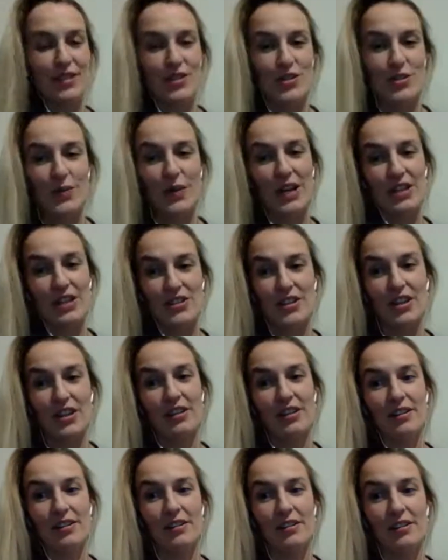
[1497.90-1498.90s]

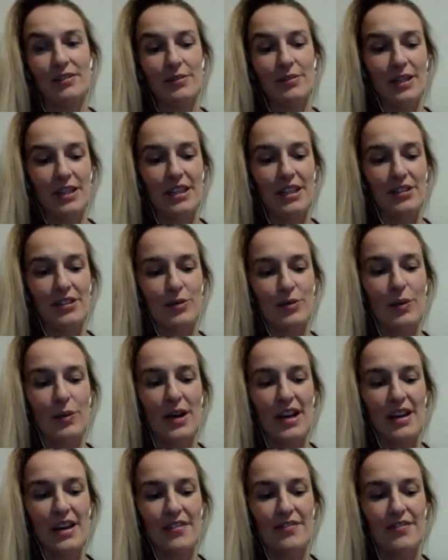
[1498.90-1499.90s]
situation with his
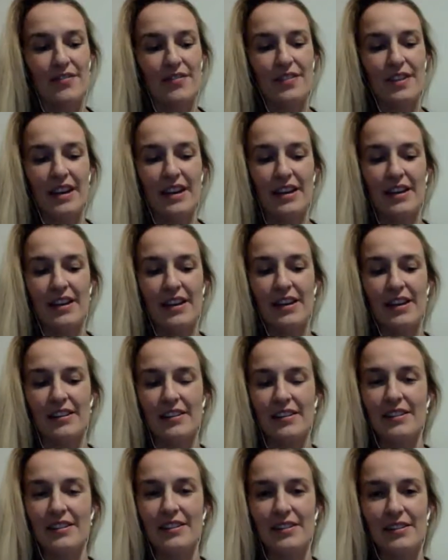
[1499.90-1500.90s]
wife
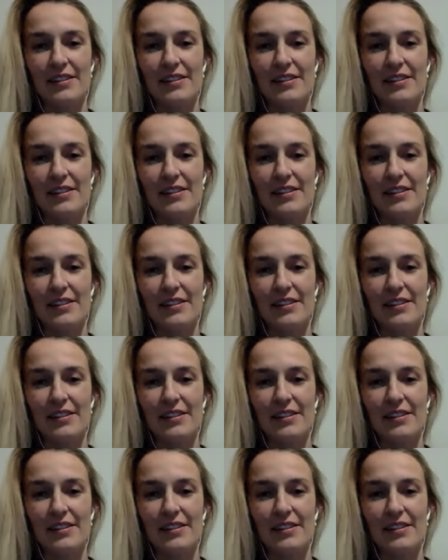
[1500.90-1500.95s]
getting